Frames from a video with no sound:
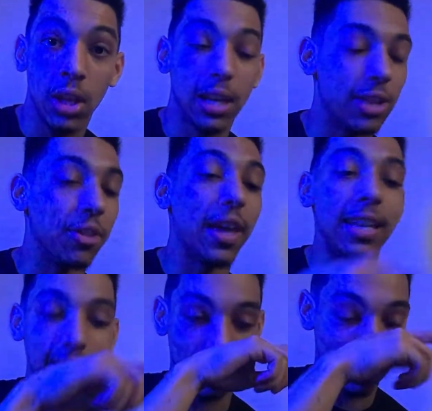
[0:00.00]
They
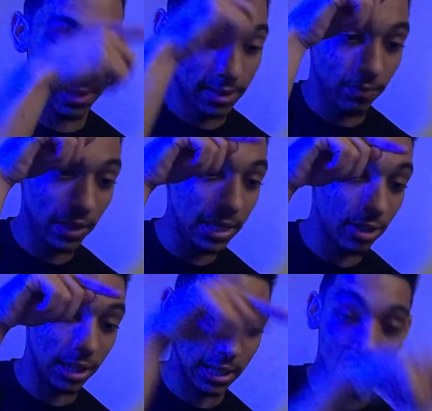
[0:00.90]

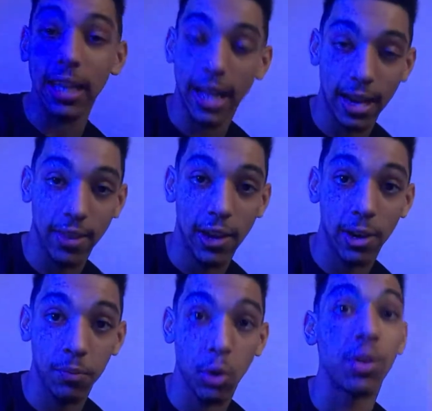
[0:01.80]
either need to get out of
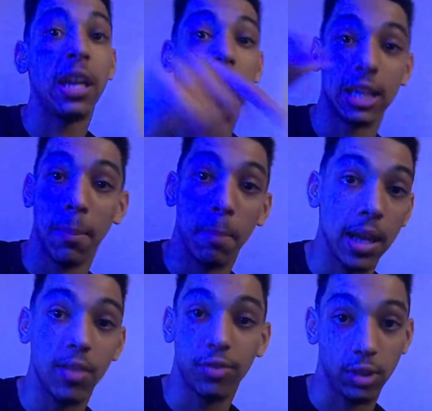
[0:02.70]
there, or they need to
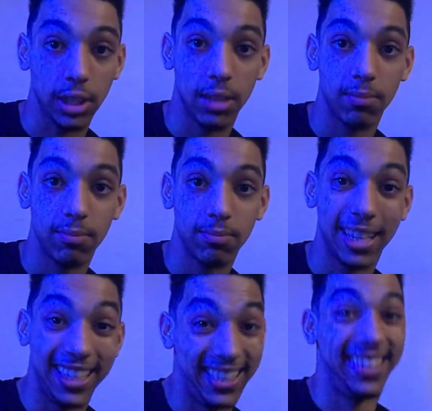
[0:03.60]
commit fully.
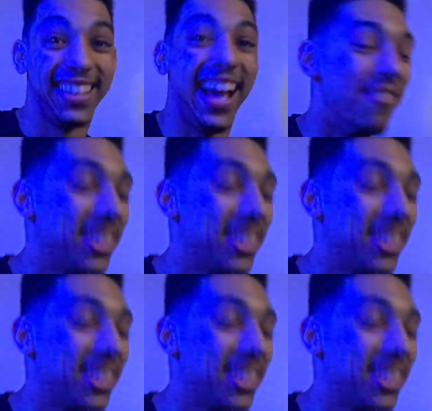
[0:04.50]
I